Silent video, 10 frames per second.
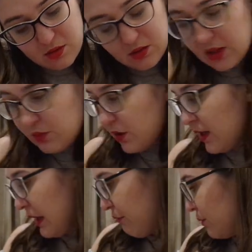So these were
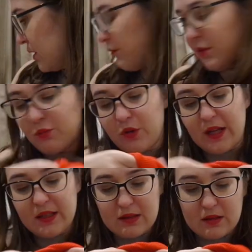like from different
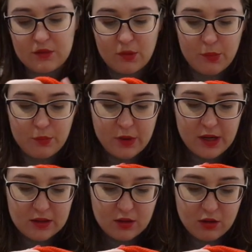brands. This is from a
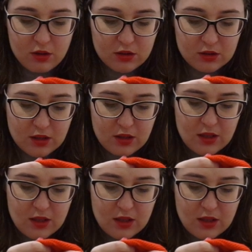brand called